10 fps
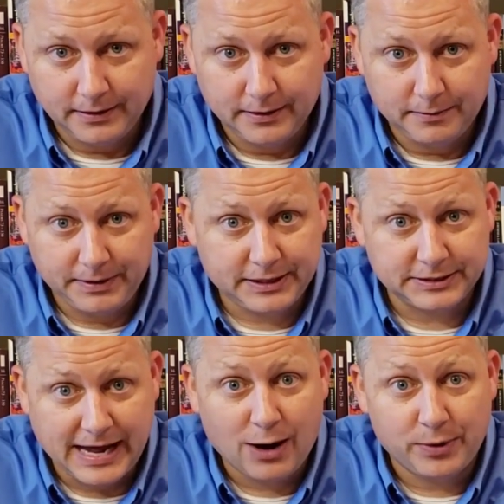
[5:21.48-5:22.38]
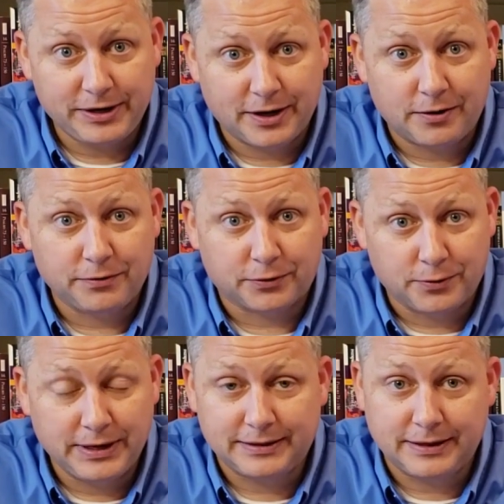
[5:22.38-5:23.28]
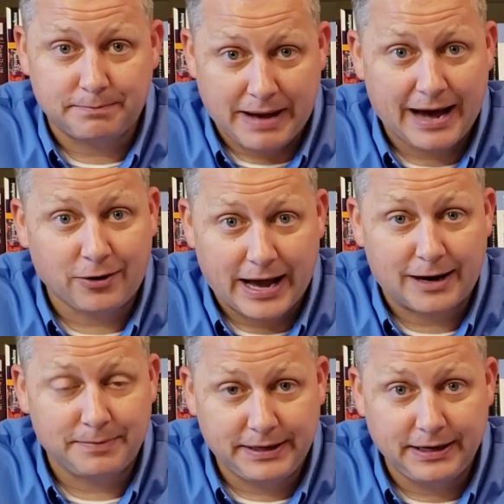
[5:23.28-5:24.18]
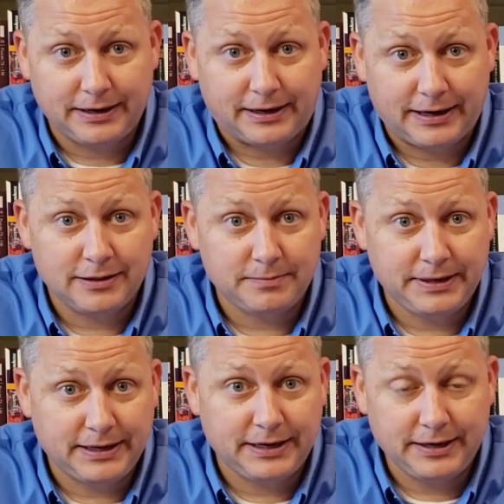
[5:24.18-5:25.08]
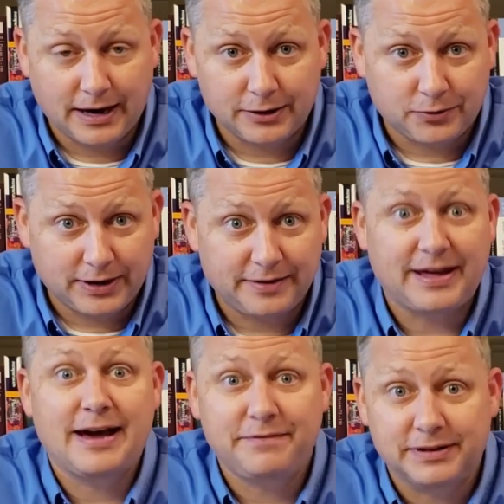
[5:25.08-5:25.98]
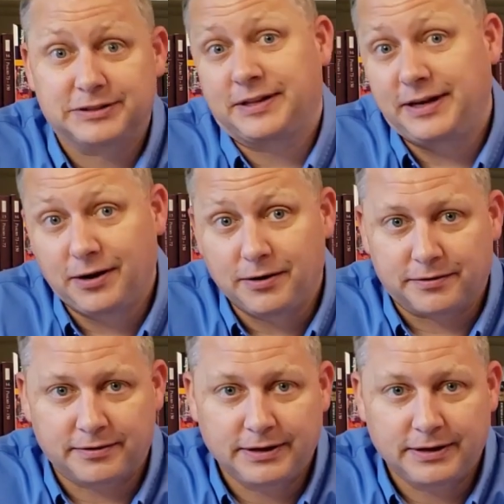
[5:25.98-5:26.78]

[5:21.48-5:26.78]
because now we know through it that matter had a beginning. In the beginning, God created the heavens and the earth.